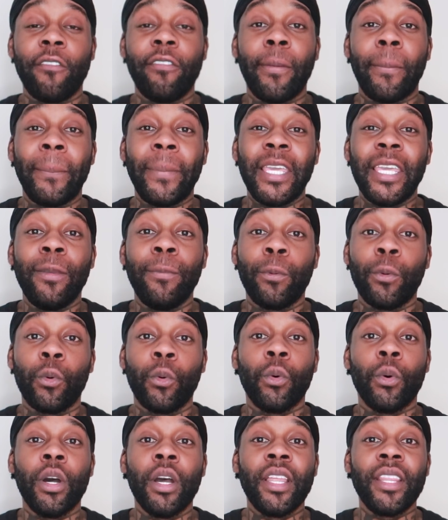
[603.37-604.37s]
of the
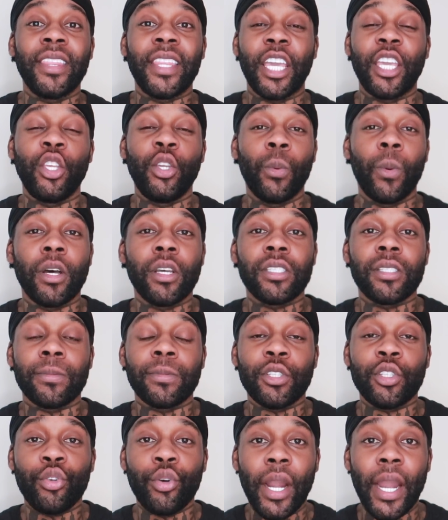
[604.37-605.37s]
people that you are
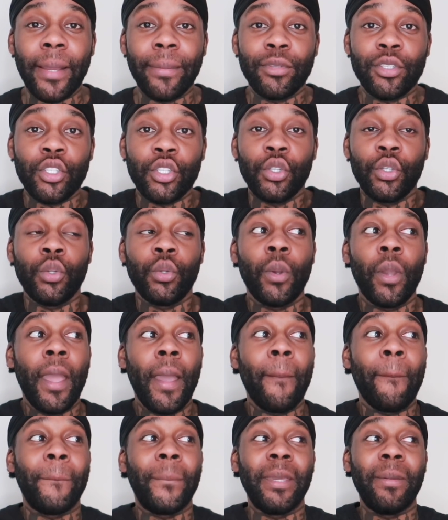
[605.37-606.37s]
subscribed
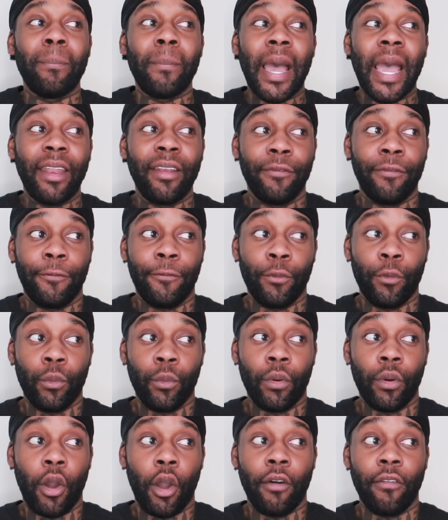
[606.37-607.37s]
to, be
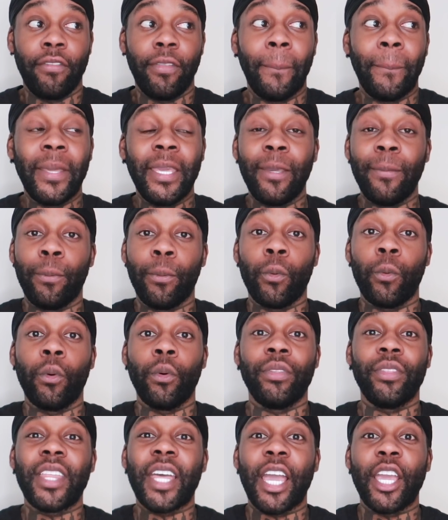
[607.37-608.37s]
mindful of the
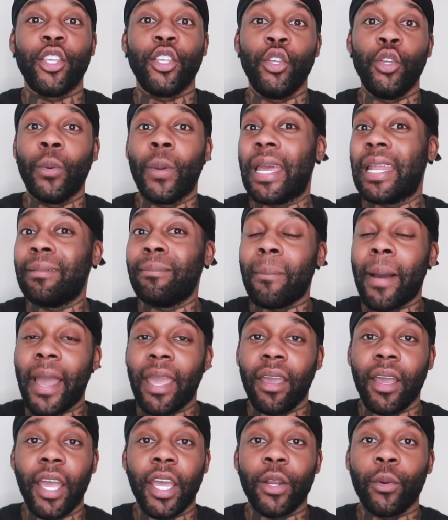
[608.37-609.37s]
people that you
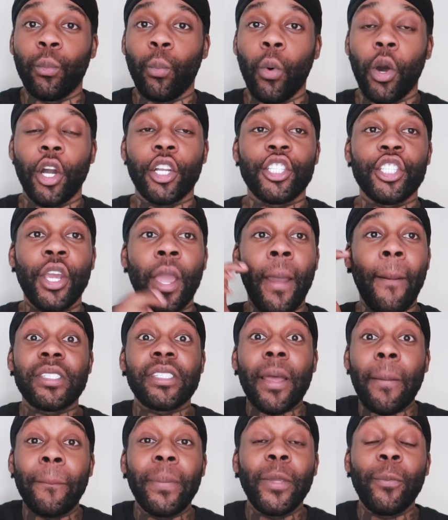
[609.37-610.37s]
admire and watch.
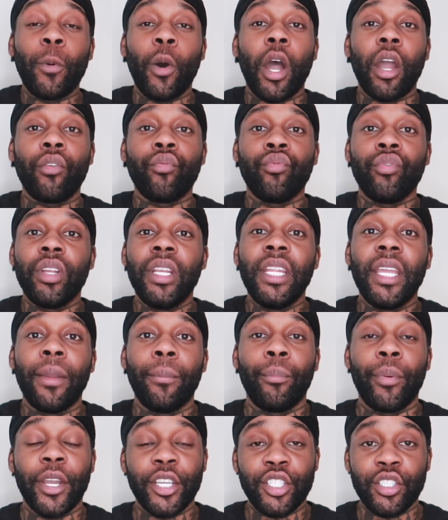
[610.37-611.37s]
Some people are really
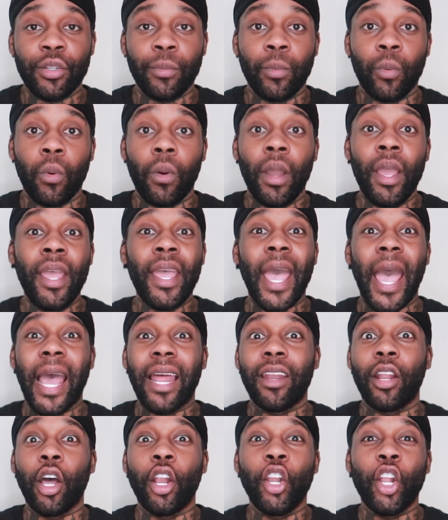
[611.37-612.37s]
impressionable
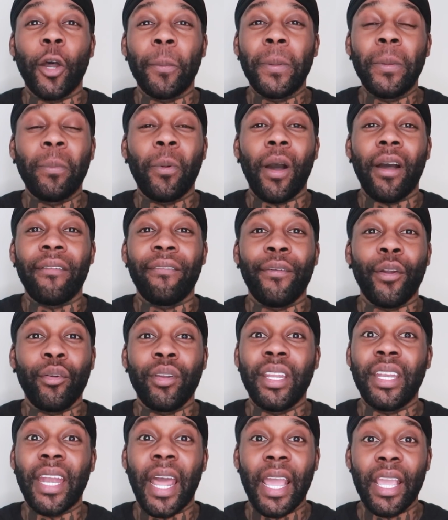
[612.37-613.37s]
and a lot of people are
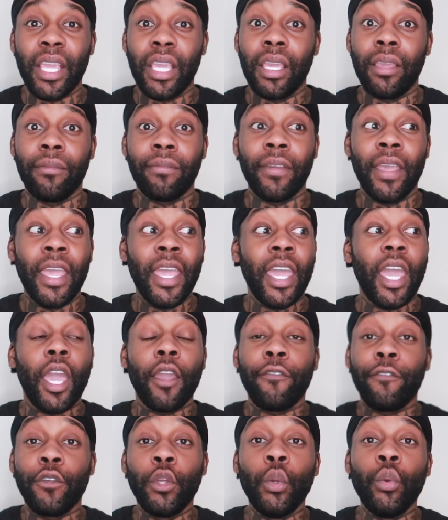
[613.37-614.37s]
very naive.
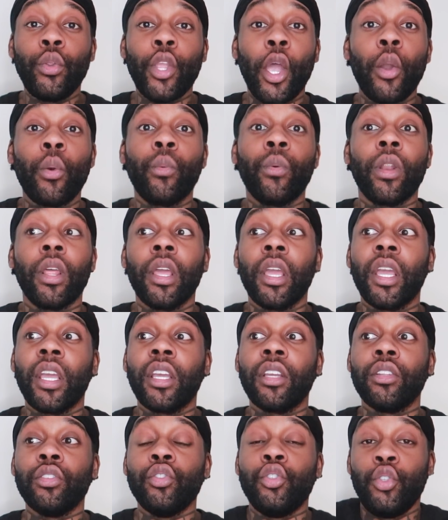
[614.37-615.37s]
If you don't
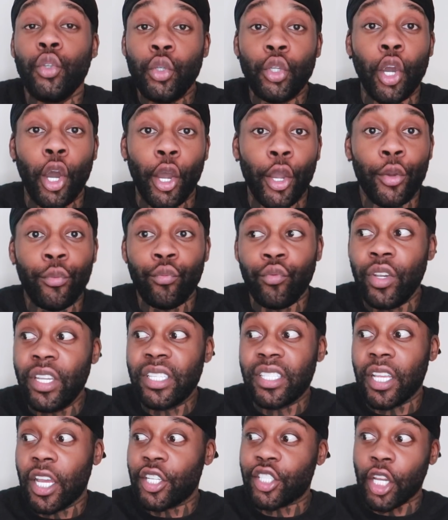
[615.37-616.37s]
do your own
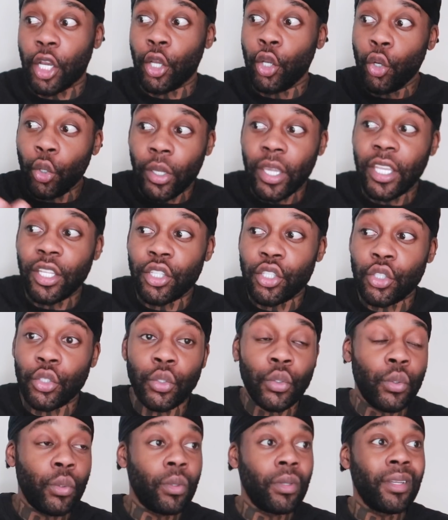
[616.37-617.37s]
research and look
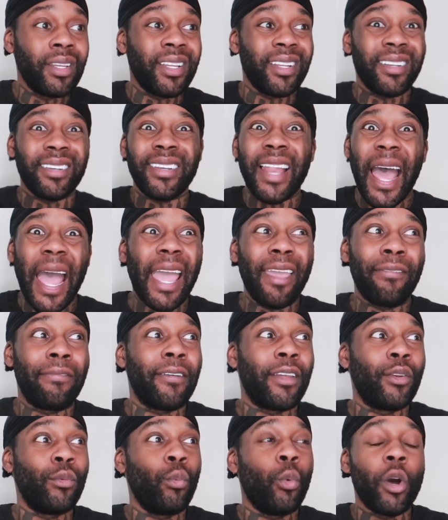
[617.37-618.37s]
into life
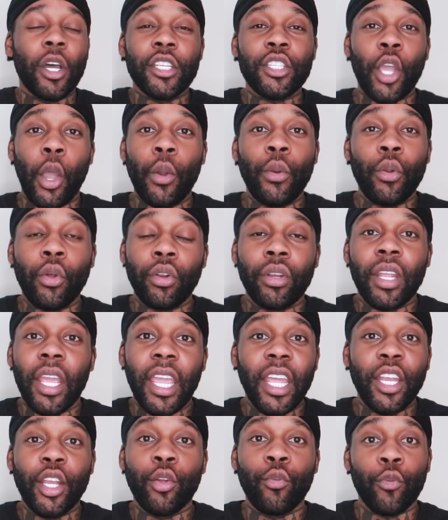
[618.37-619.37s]
and what is going on
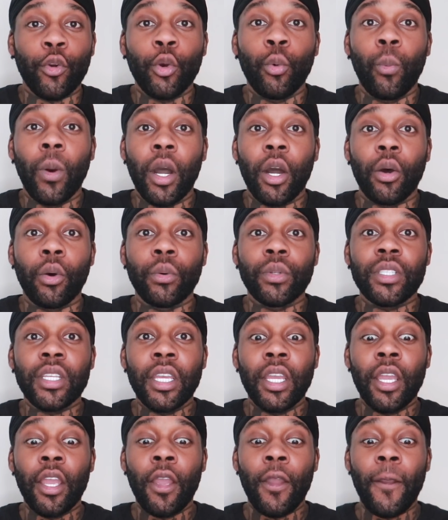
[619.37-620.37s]
in the real world,
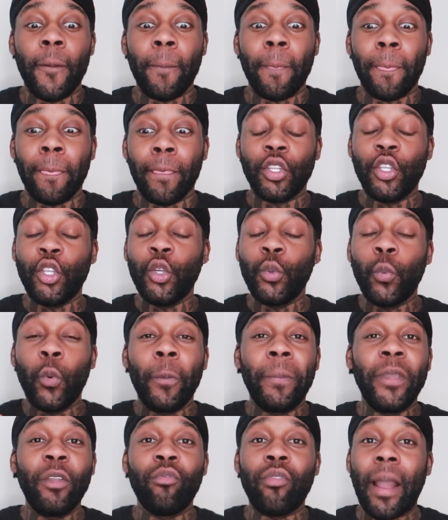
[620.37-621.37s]
you will
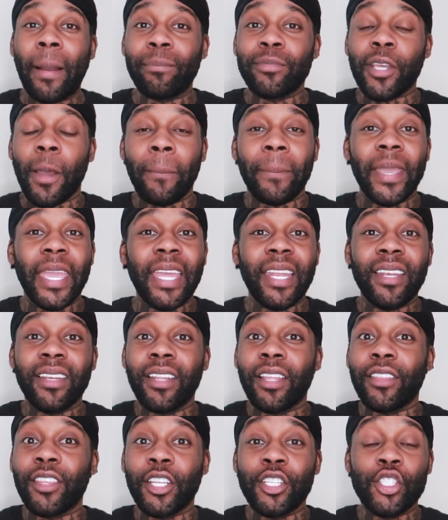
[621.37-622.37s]
be wrapped up
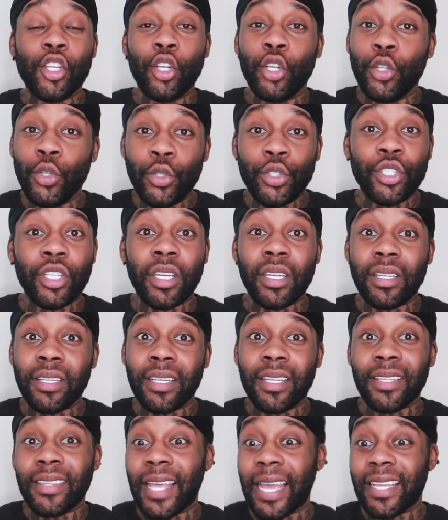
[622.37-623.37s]
in the
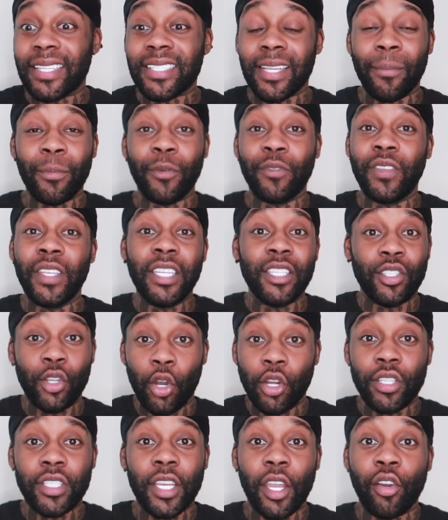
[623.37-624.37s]
delusion that some of these
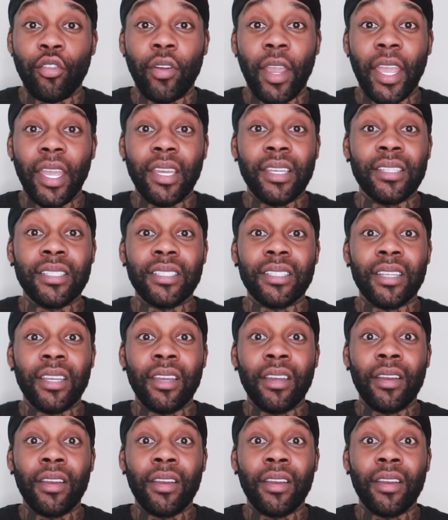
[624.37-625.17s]
content creators